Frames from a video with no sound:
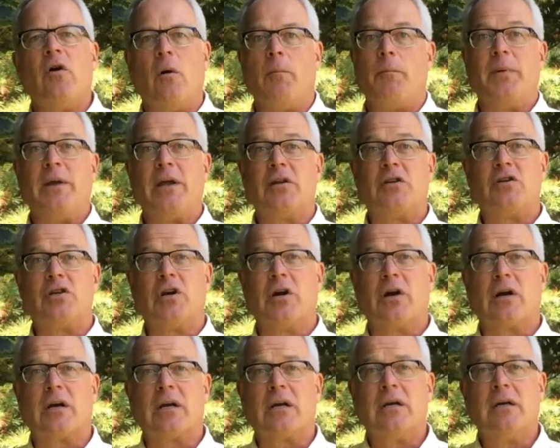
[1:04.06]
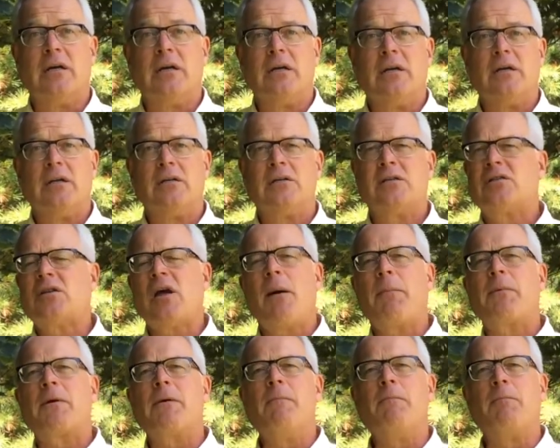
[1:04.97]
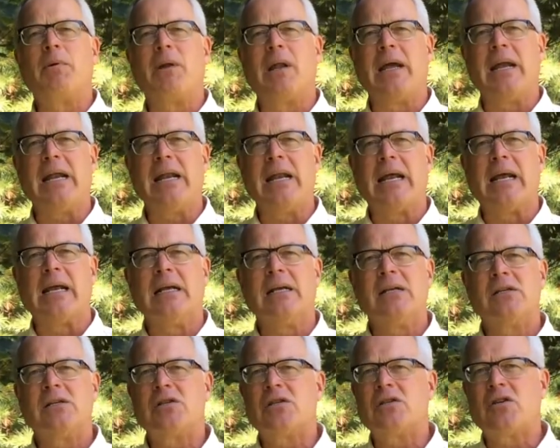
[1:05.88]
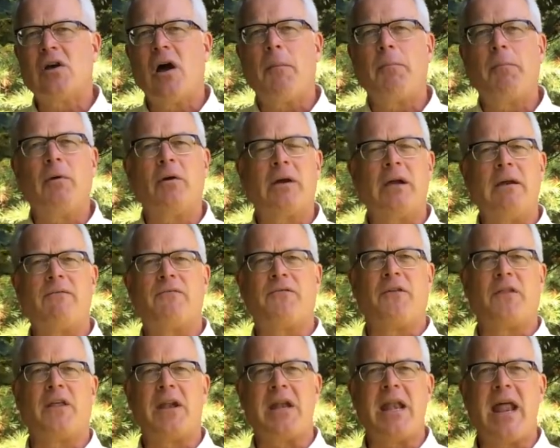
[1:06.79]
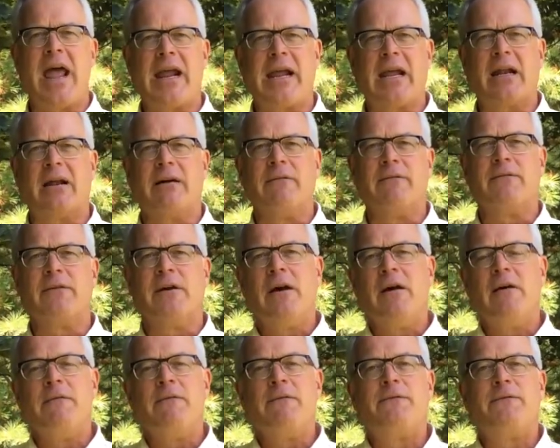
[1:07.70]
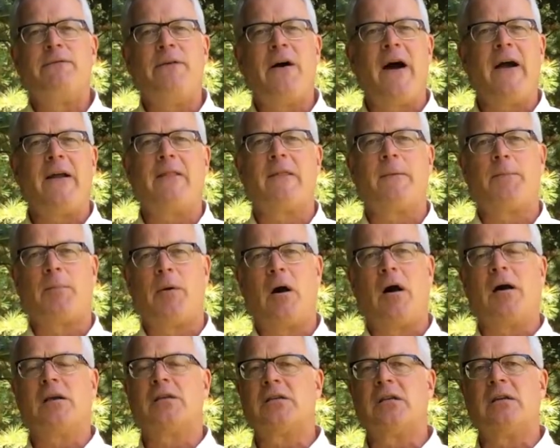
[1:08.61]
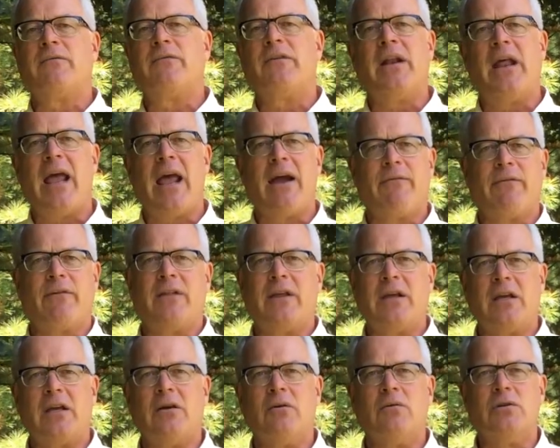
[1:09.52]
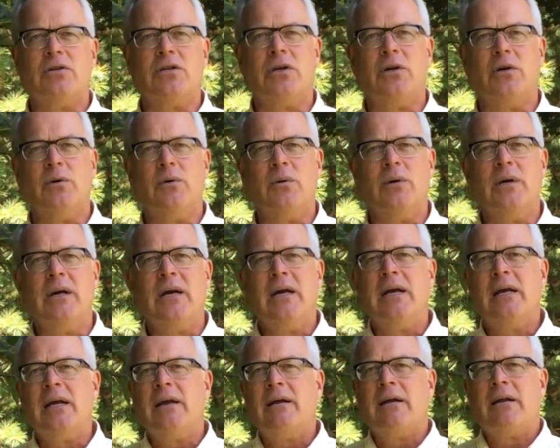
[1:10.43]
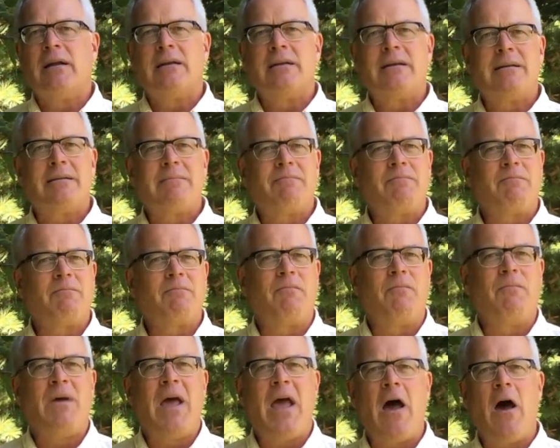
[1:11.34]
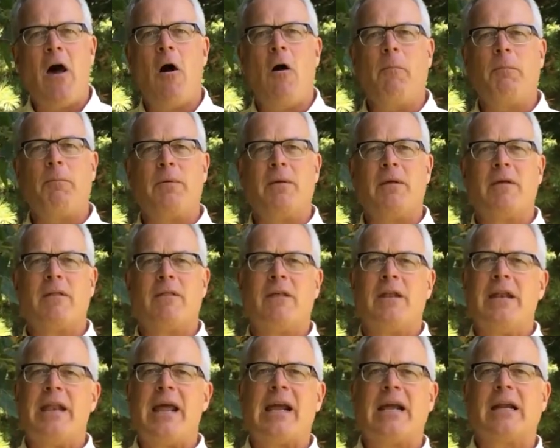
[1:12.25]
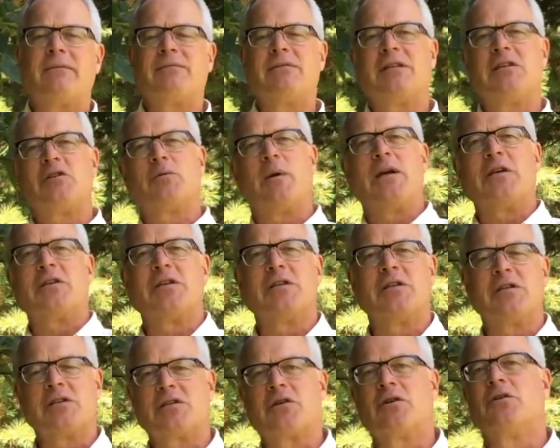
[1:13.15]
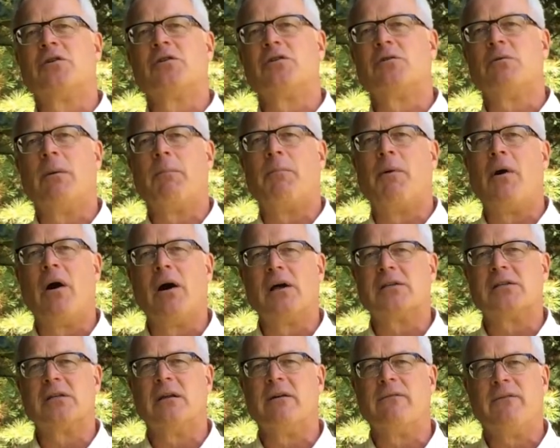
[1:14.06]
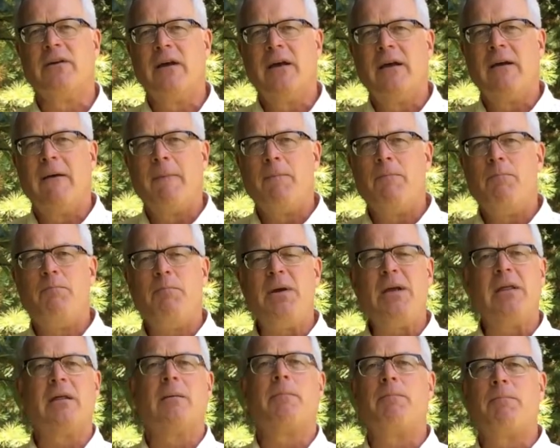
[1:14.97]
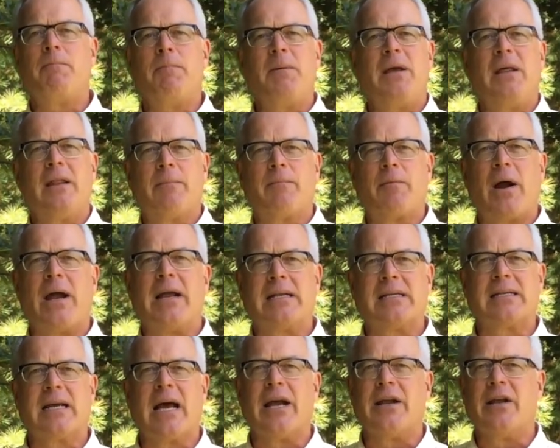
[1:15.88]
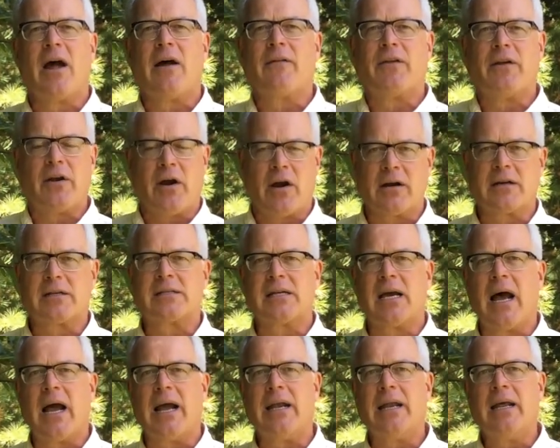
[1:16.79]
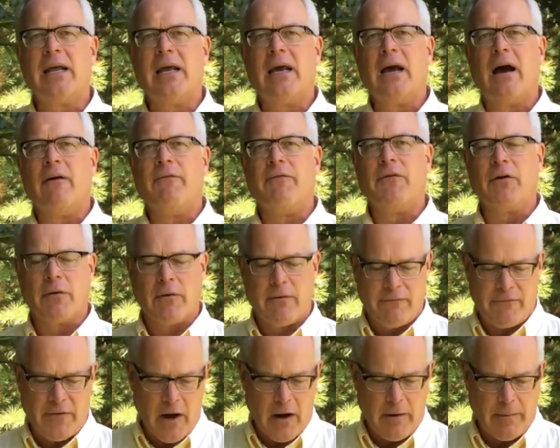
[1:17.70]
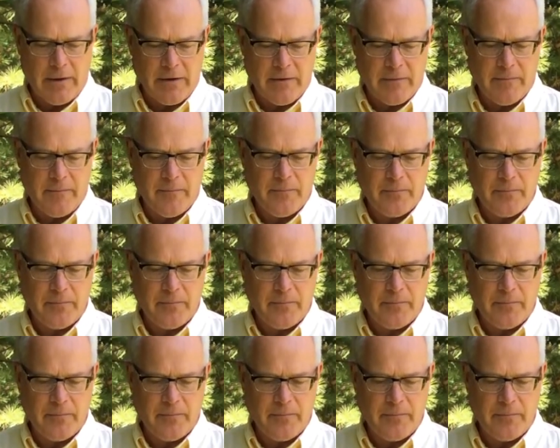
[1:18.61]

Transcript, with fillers: Don't be a jerk. Stop complaining. Stop looking for the negative. Find the positive in everything you do. Help the negative situations turn to a positive. Be the, be the bright side, not the dark side of your environment.